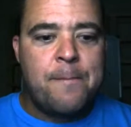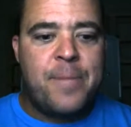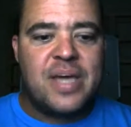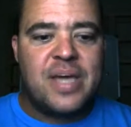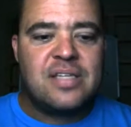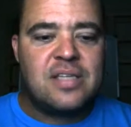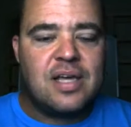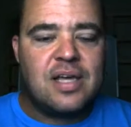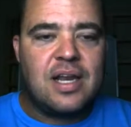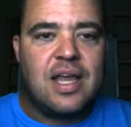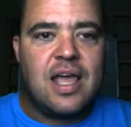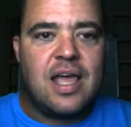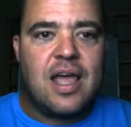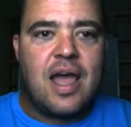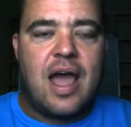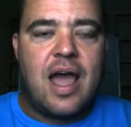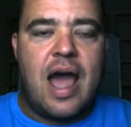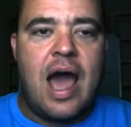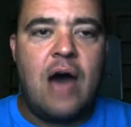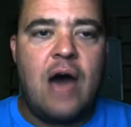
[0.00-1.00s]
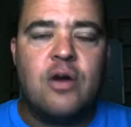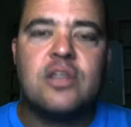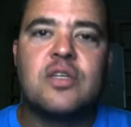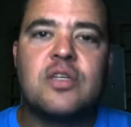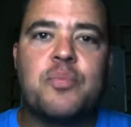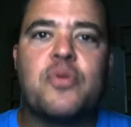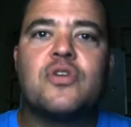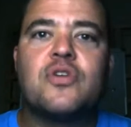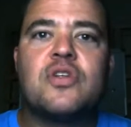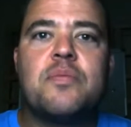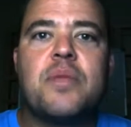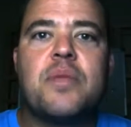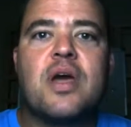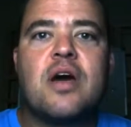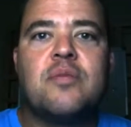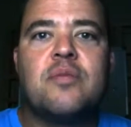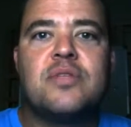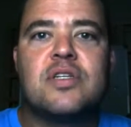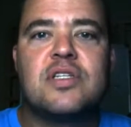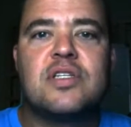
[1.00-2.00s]
basically how does a person
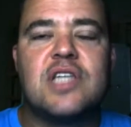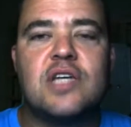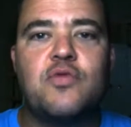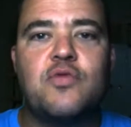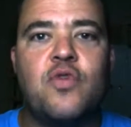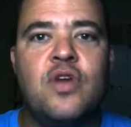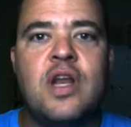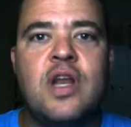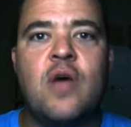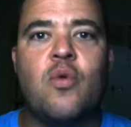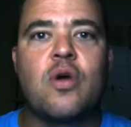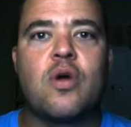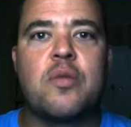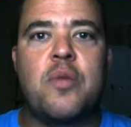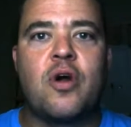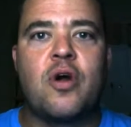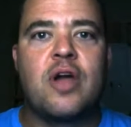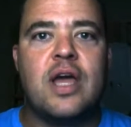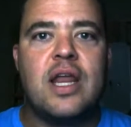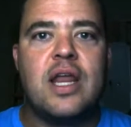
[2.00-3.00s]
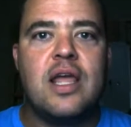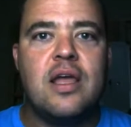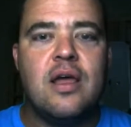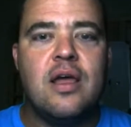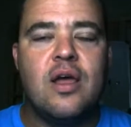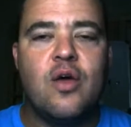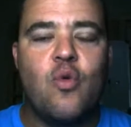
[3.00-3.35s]
become successful in network marketing